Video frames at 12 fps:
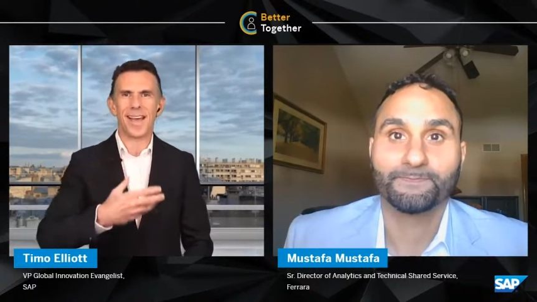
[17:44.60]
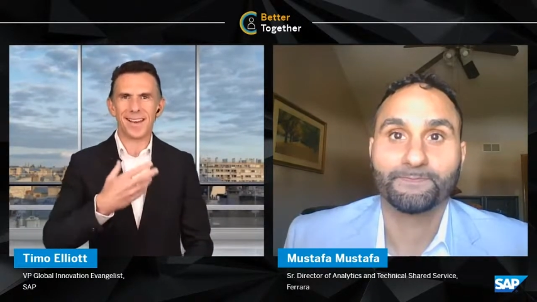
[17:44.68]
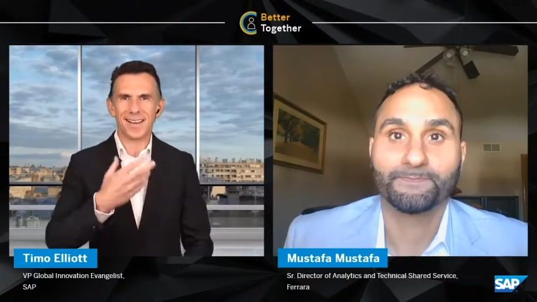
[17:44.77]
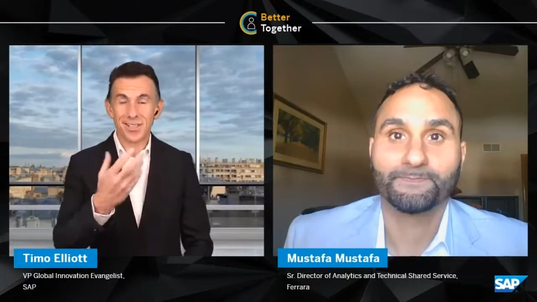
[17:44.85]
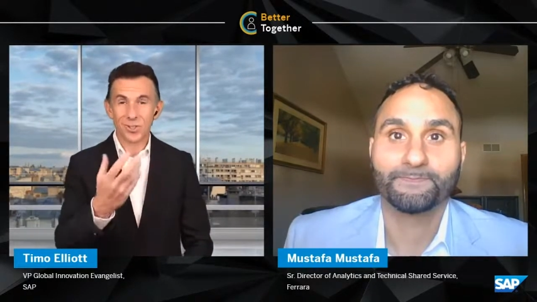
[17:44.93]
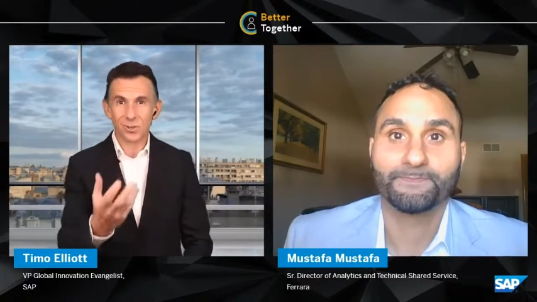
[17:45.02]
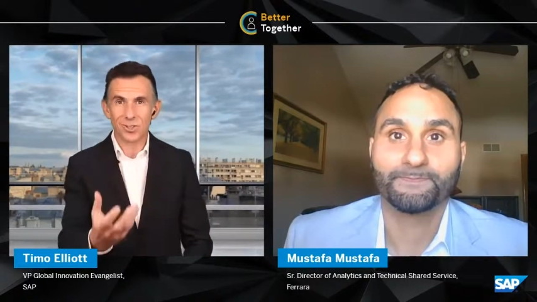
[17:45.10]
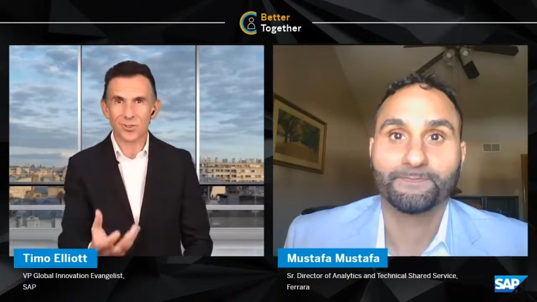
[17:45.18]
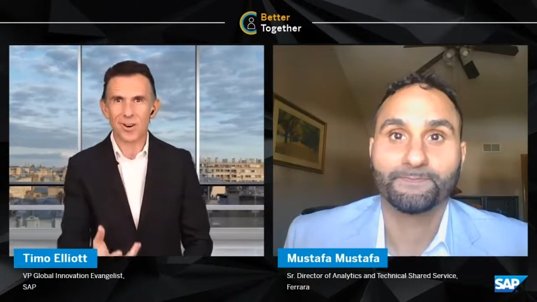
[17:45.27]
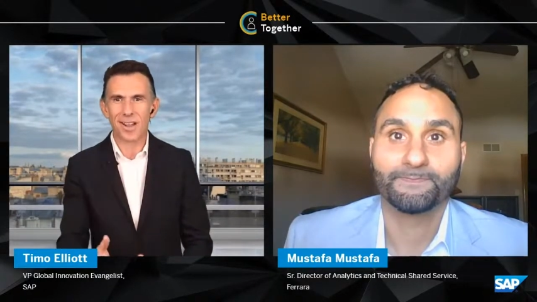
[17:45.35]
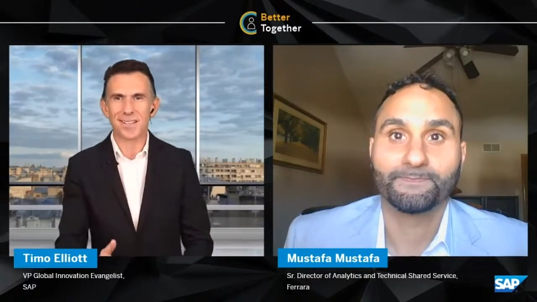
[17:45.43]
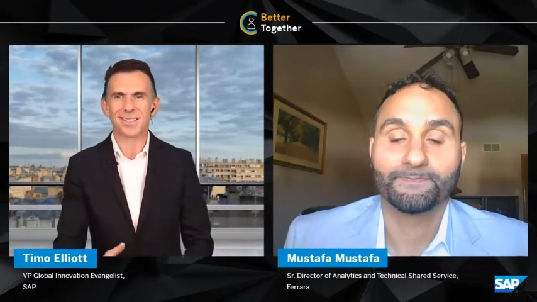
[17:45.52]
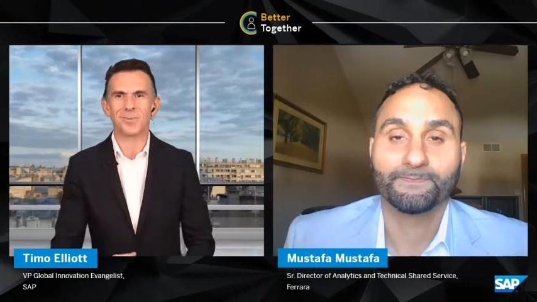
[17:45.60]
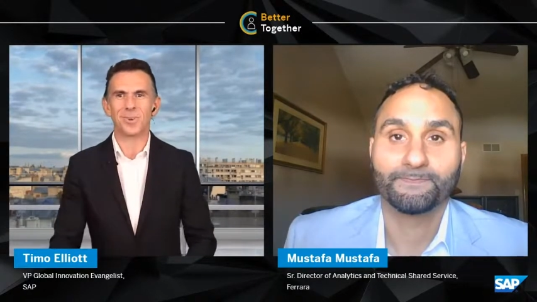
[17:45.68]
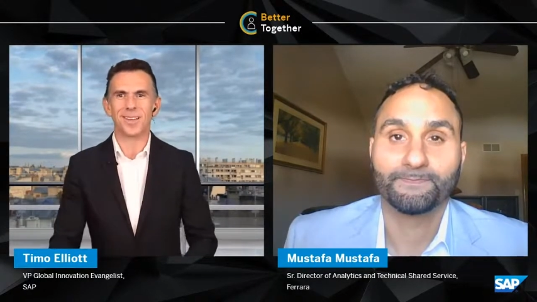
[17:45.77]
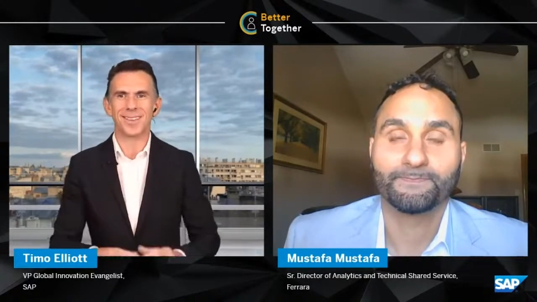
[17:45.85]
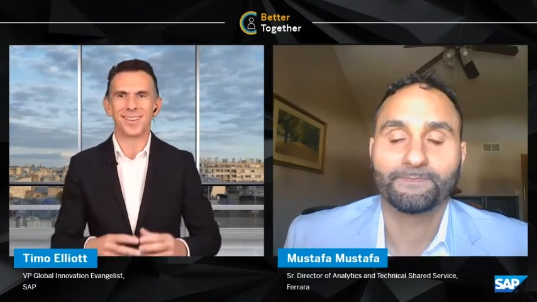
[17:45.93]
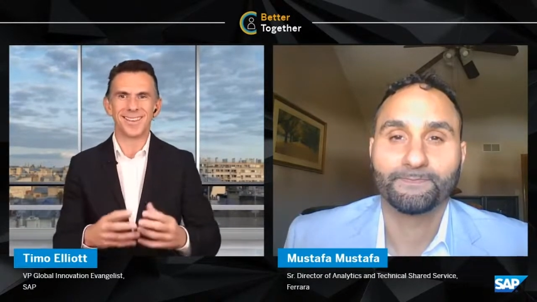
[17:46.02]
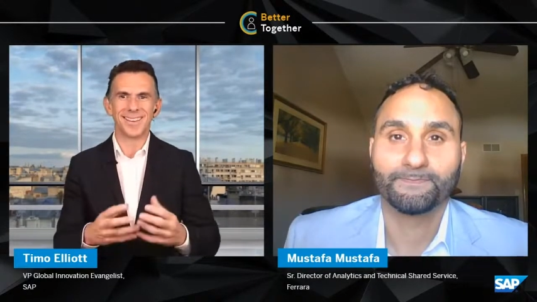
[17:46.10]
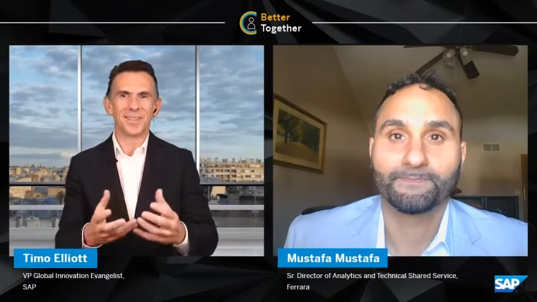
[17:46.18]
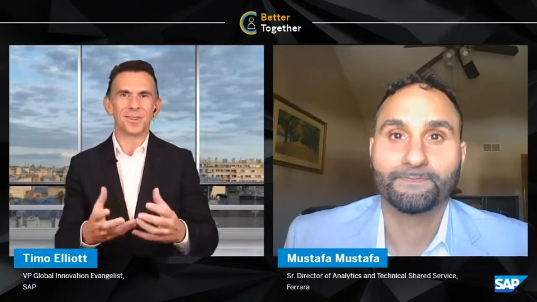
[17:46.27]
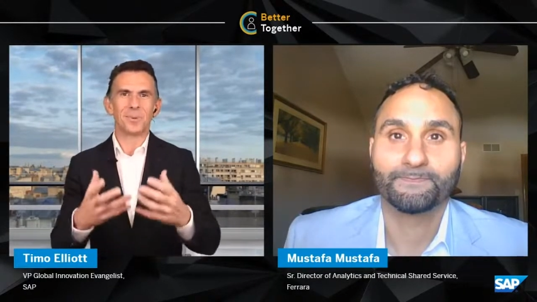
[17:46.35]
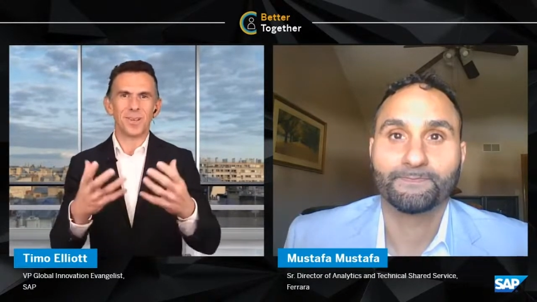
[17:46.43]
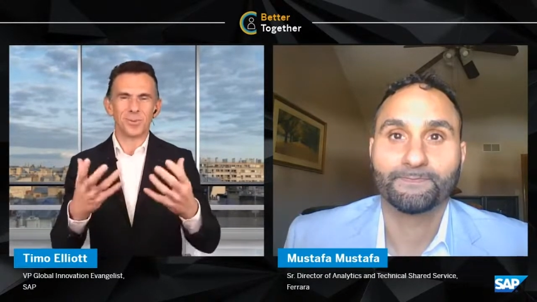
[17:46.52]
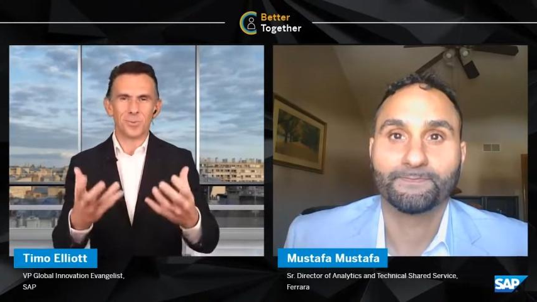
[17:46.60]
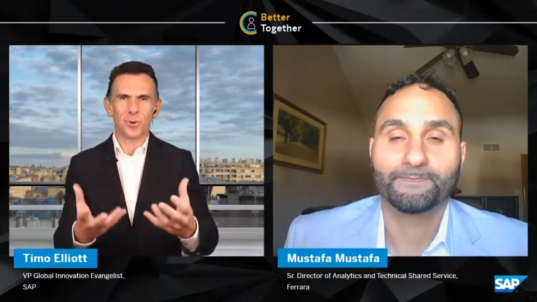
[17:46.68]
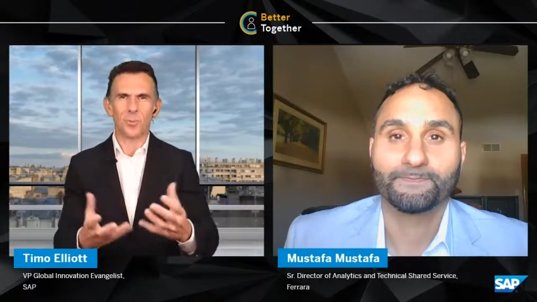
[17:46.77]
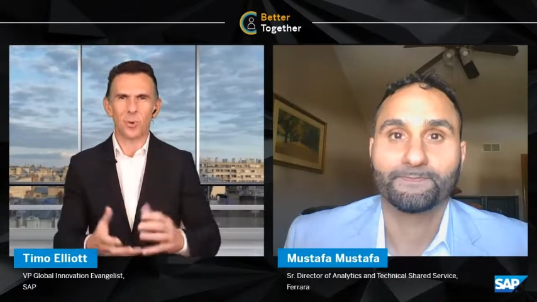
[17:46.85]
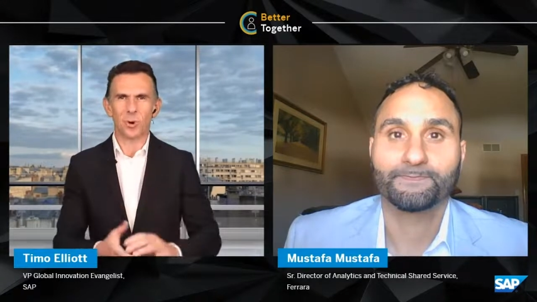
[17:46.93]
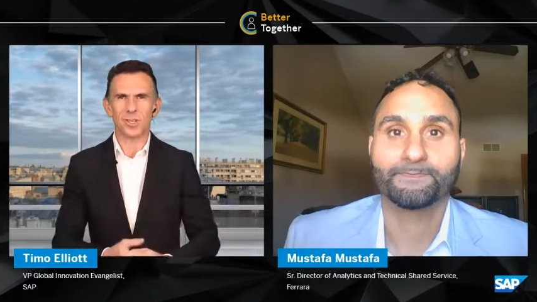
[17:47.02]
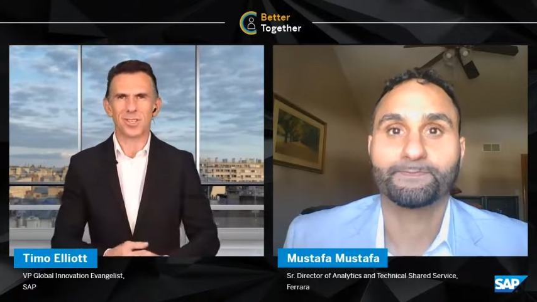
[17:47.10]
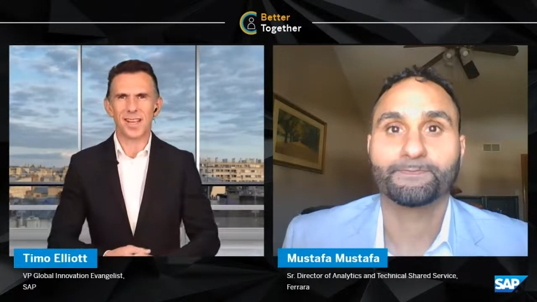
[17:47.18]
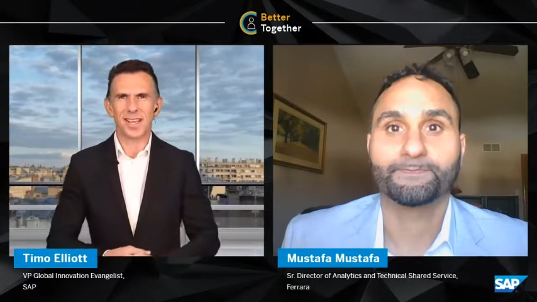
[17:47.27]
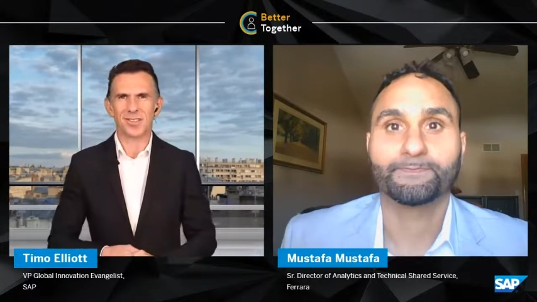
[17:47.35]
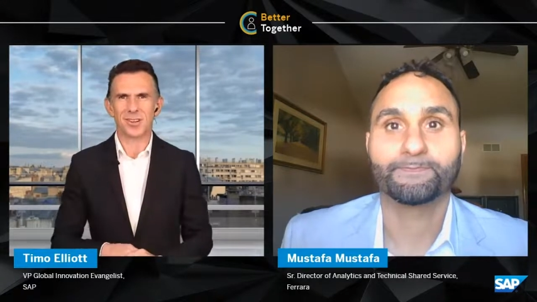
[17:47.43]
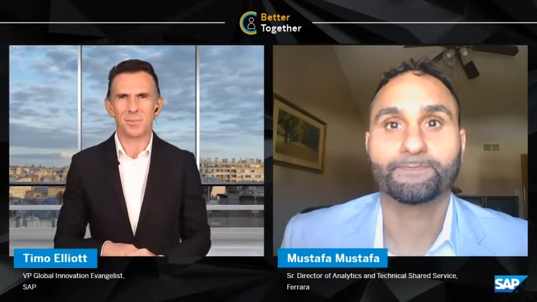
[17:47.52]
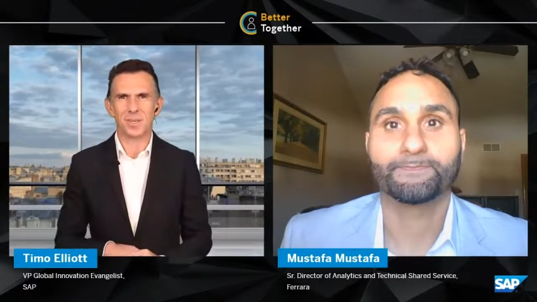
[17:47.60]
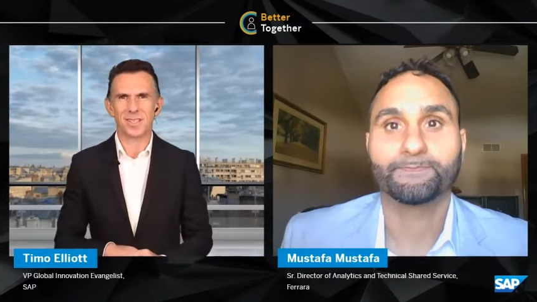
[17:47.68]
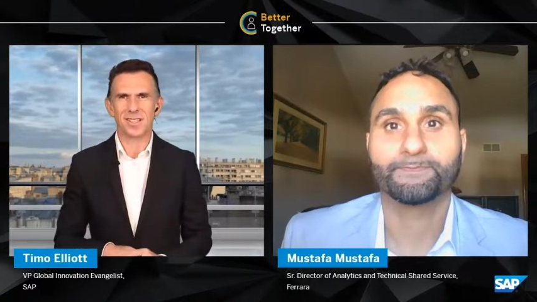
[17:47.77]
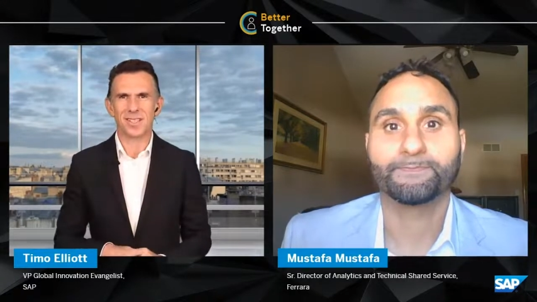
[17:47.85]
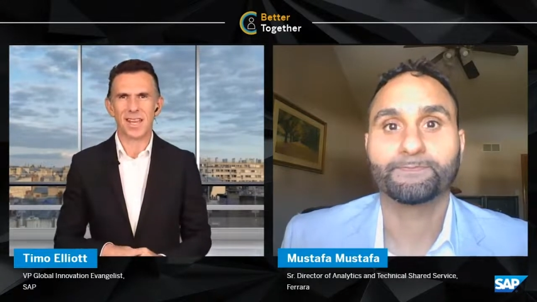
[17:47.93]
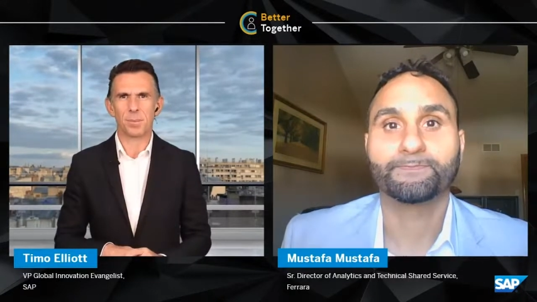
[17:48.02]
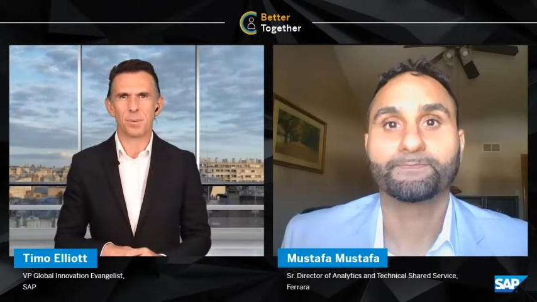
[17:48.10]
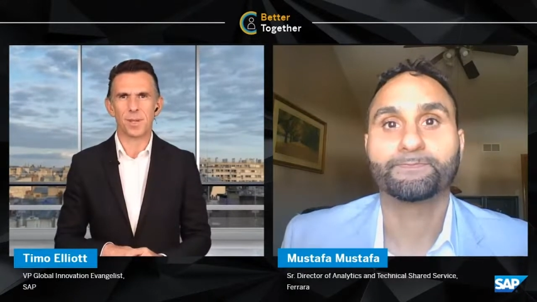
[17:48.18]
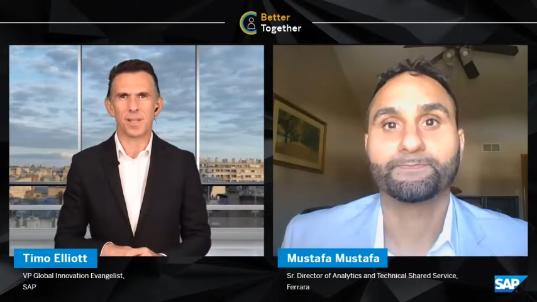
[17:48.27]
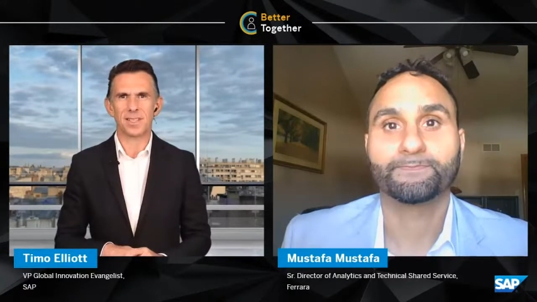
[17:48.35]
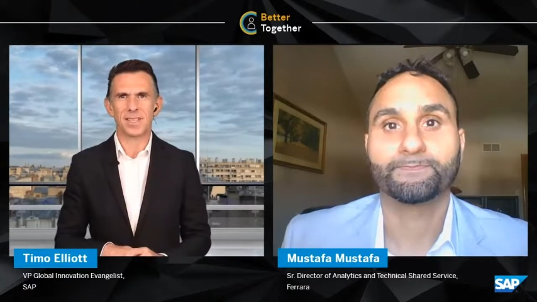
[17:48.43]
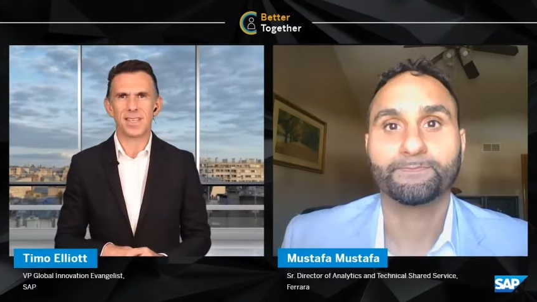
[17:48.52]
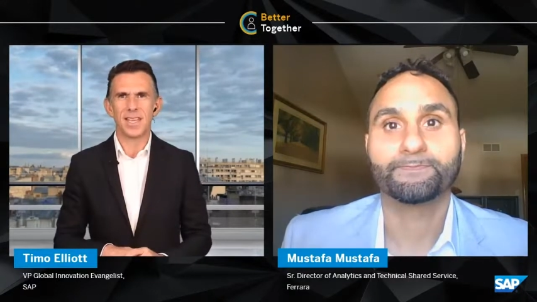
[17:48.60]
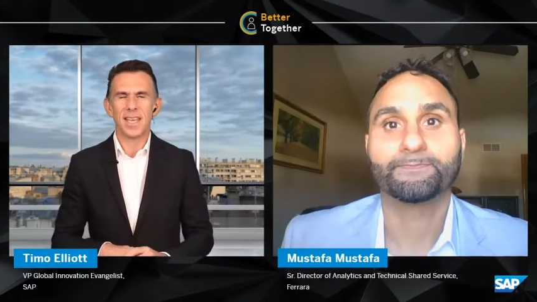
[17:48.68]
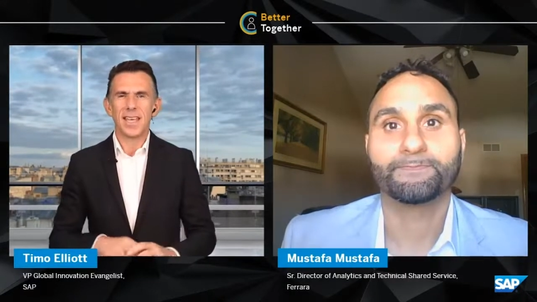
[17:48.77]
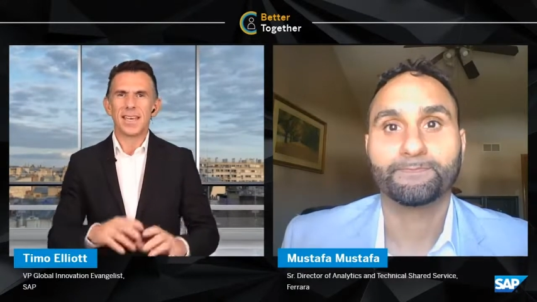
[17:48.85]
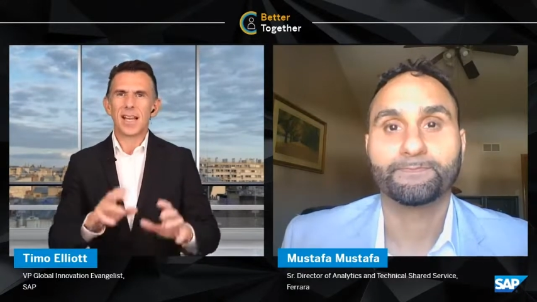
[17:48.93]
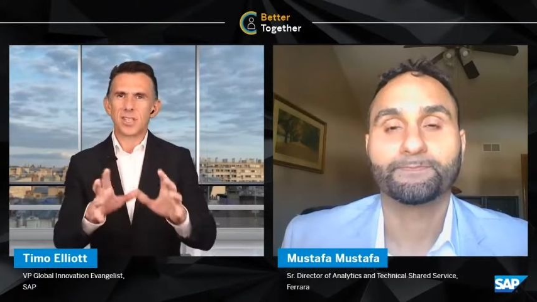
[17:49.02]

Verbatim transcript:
Speaker 1: on that initial trust with with rewards and extra business capability.